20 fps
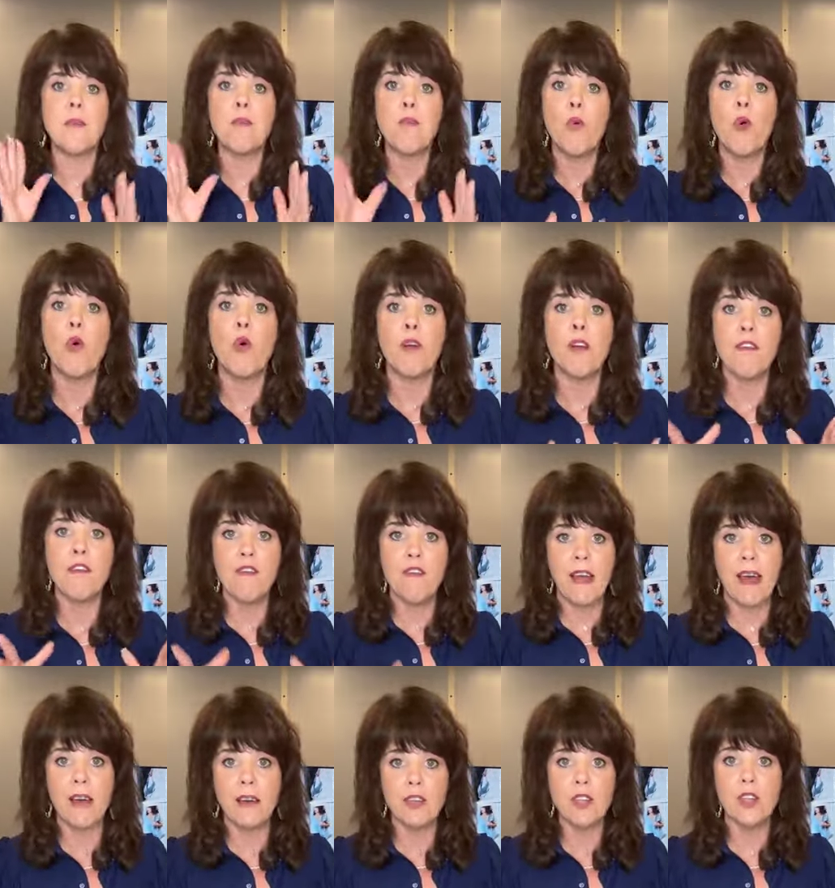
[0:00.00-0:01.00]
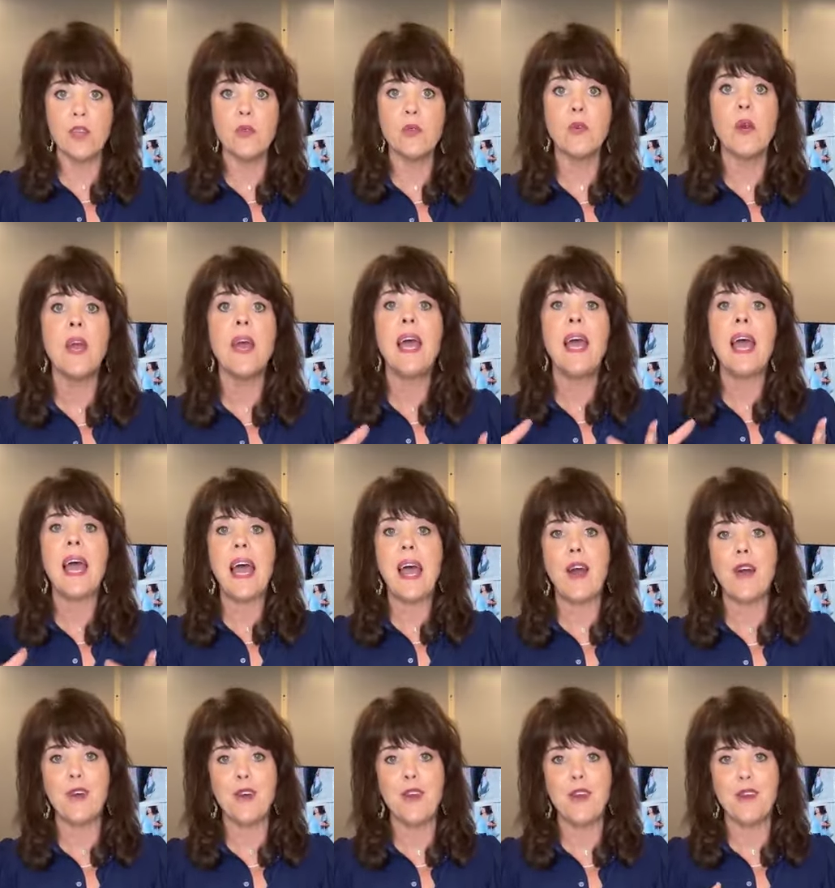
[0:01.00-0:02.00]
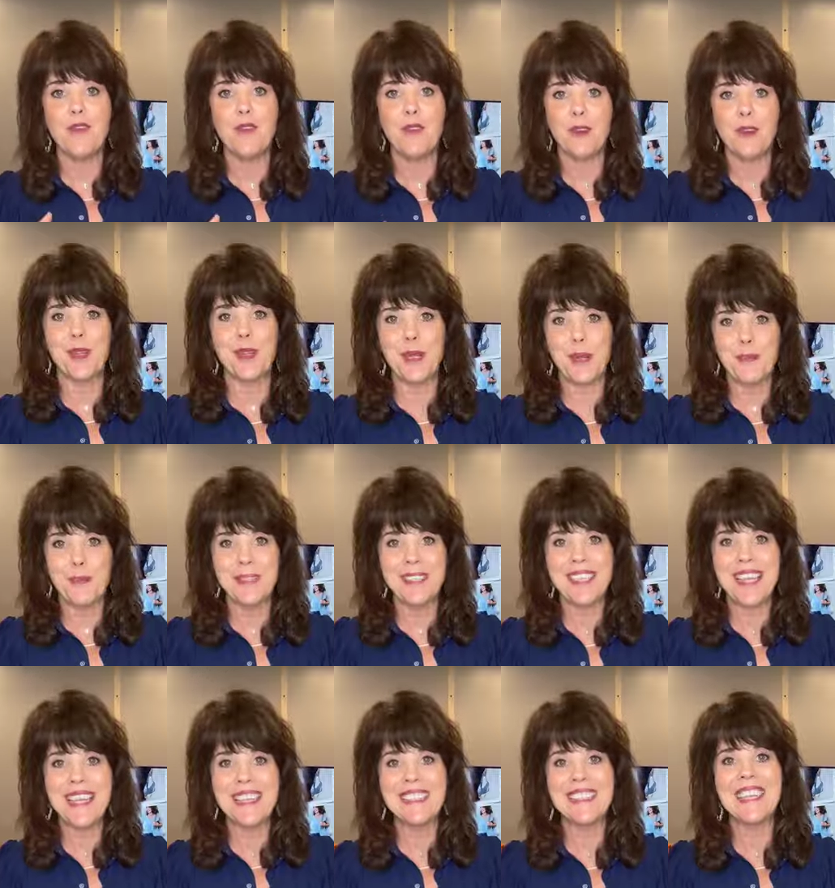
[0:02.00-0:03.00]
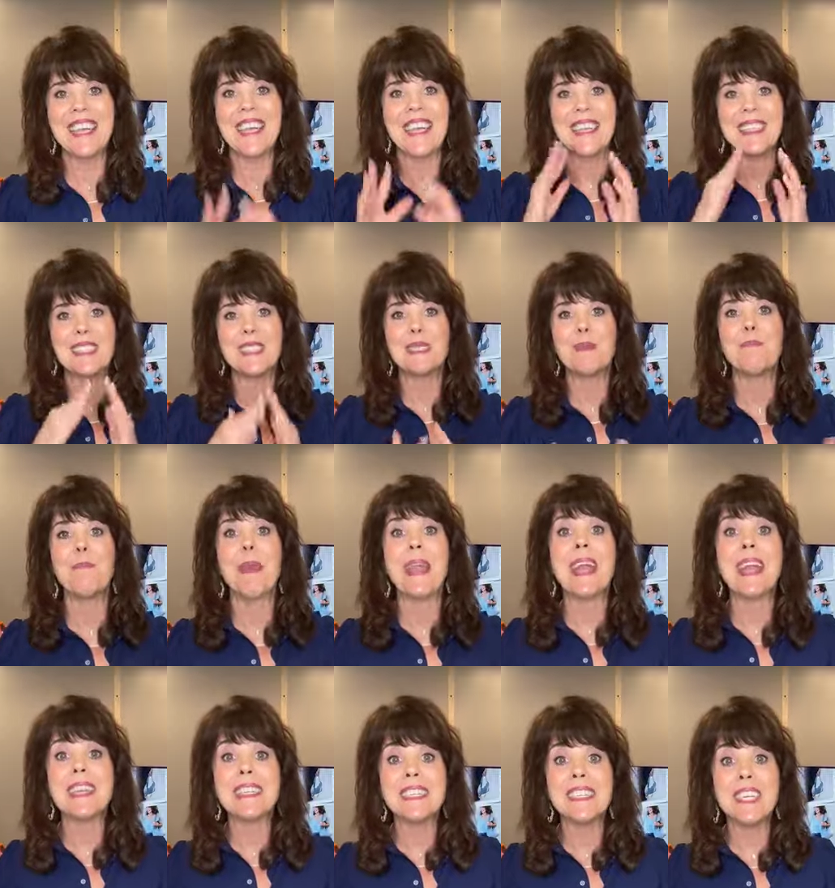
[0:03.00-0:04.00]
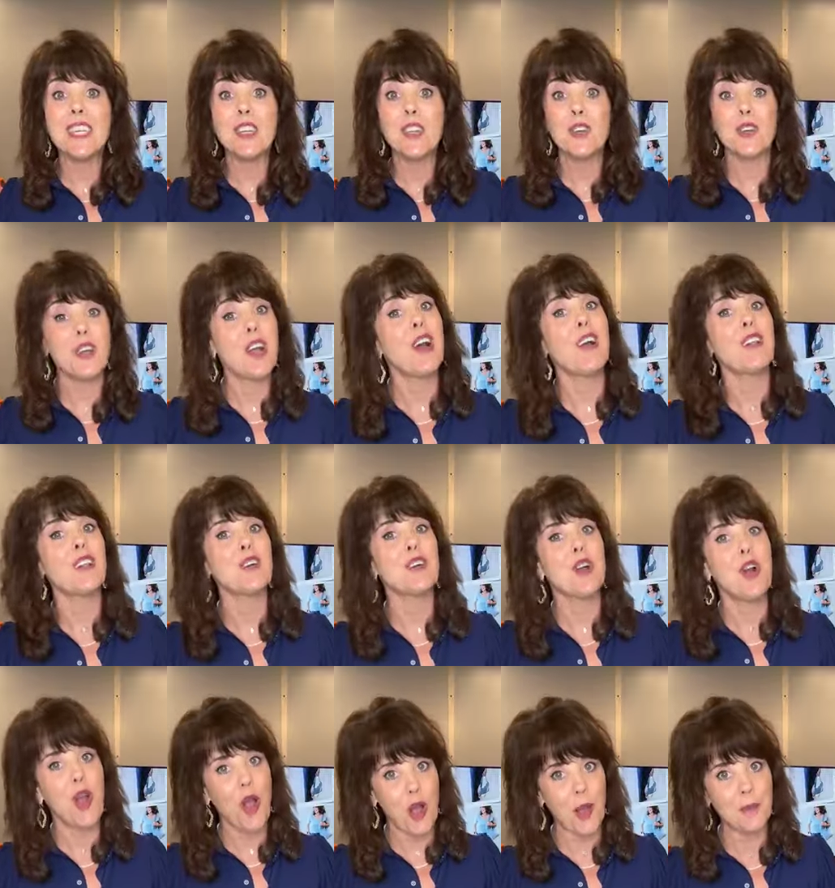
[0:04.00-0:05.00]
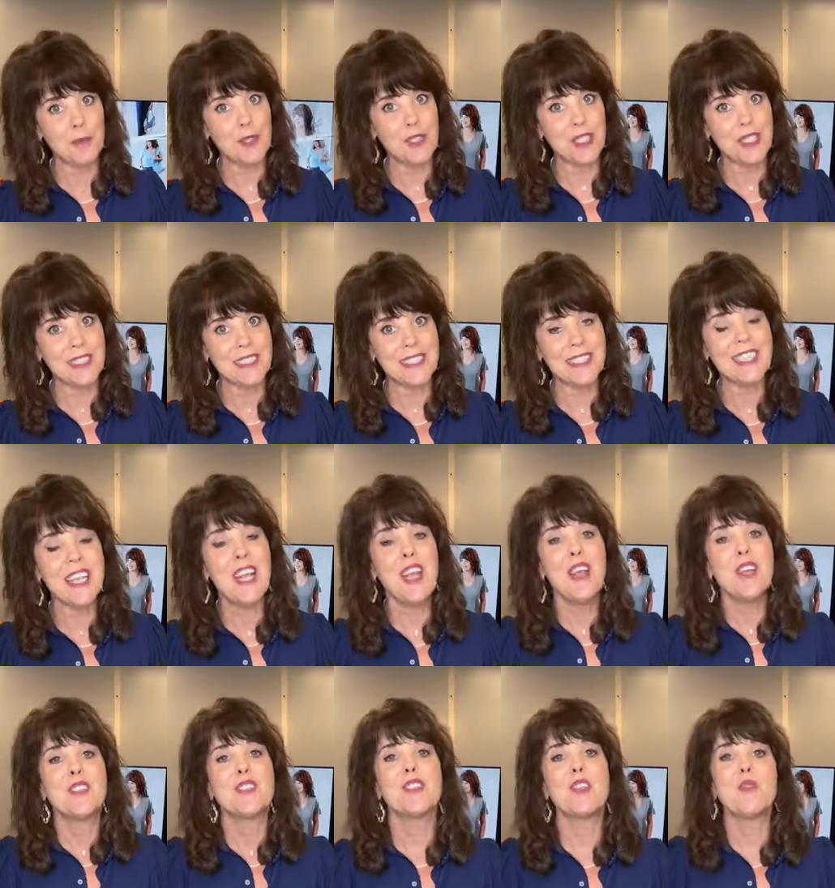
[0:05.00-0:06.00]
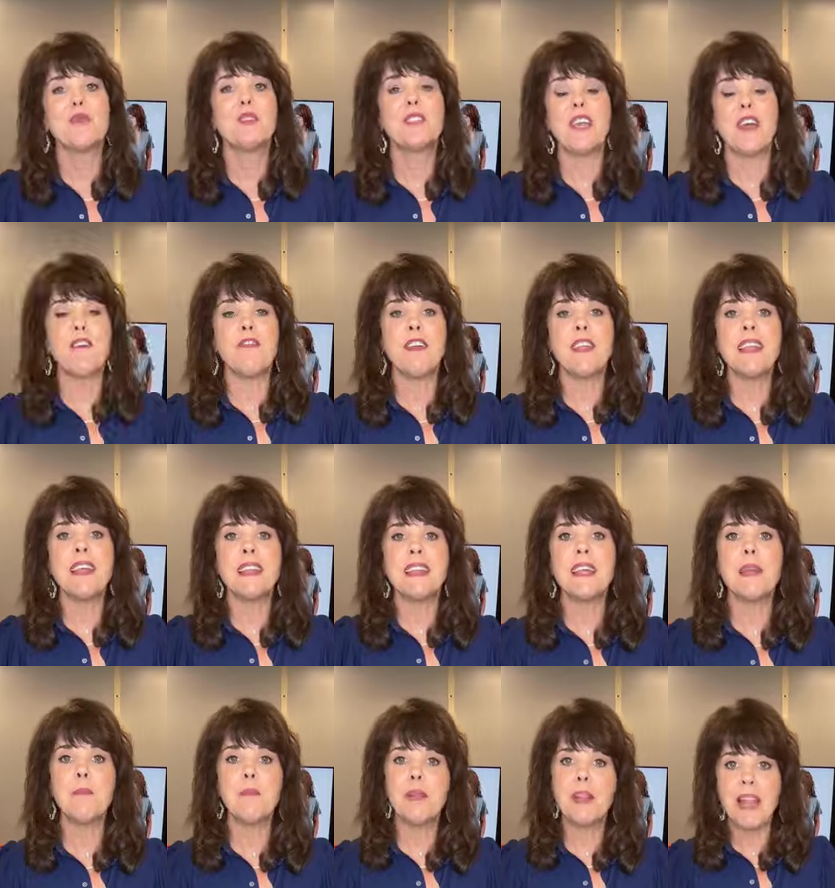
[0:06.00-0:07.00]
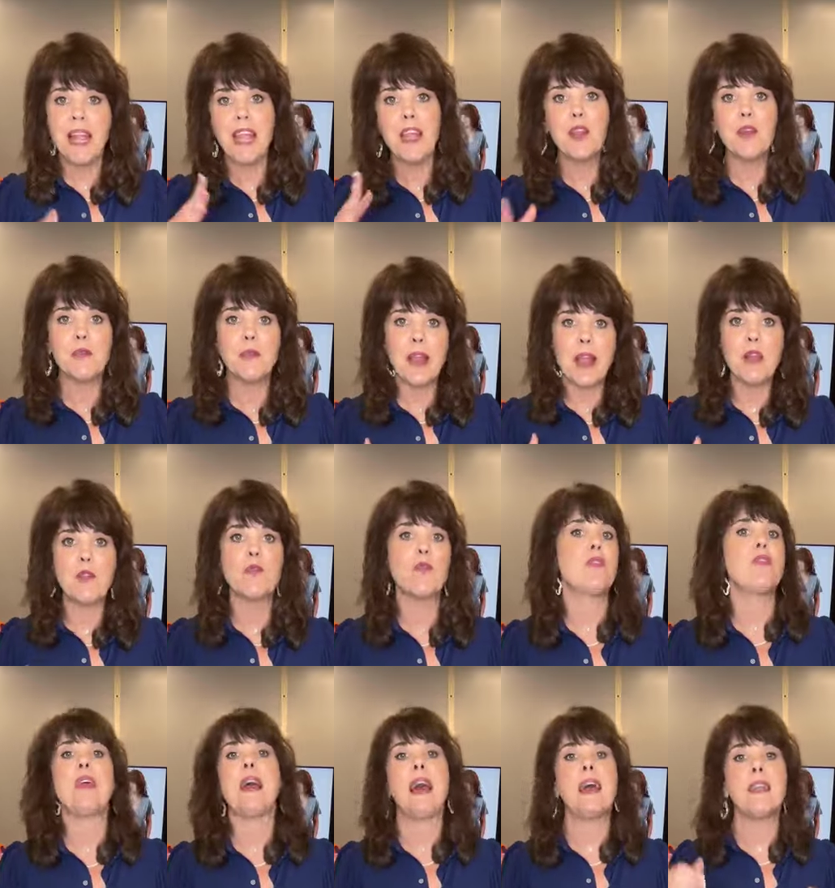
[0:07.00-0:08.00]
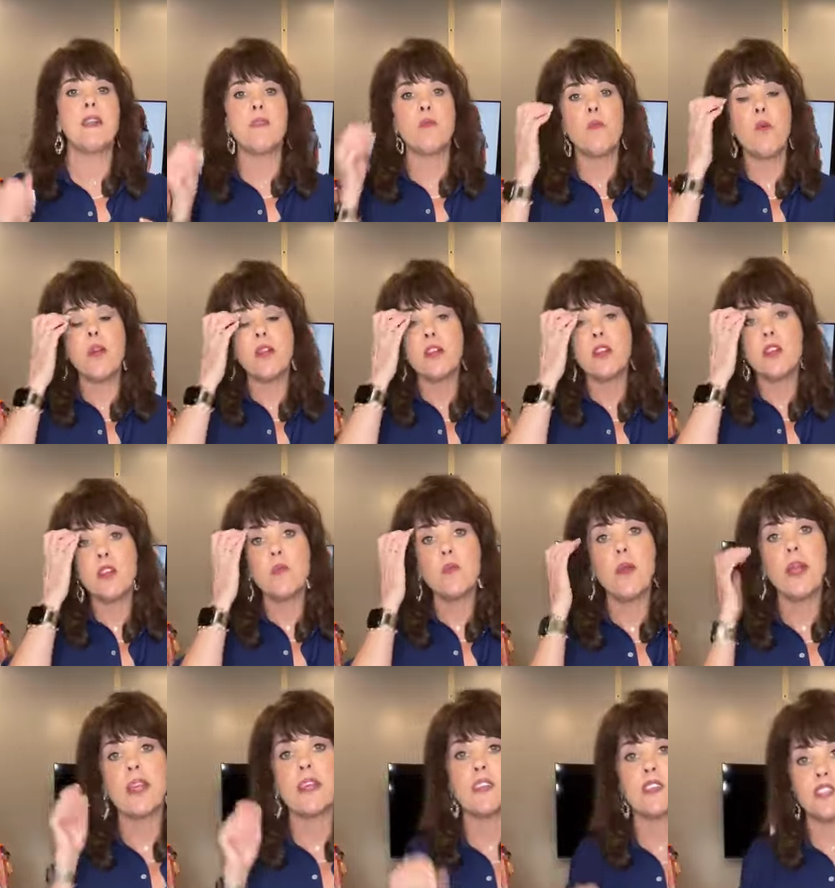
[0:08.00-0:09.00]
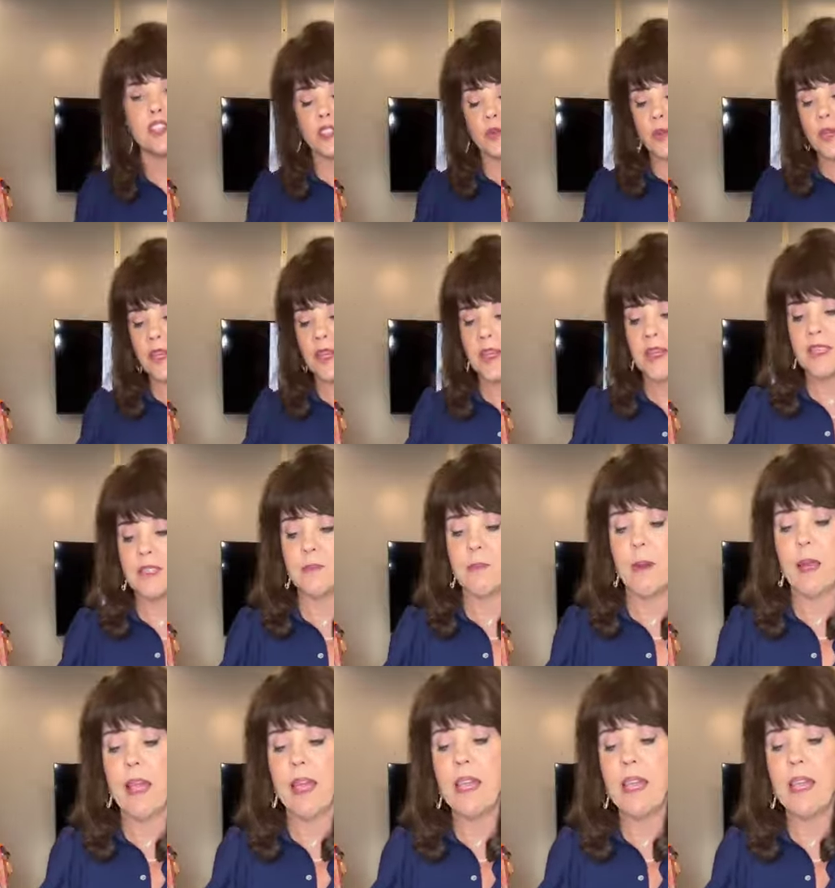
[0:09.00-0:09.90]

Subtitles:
getting more value out of your LipSense and expanding your color options. So definitely play around with that. And one good way to do it is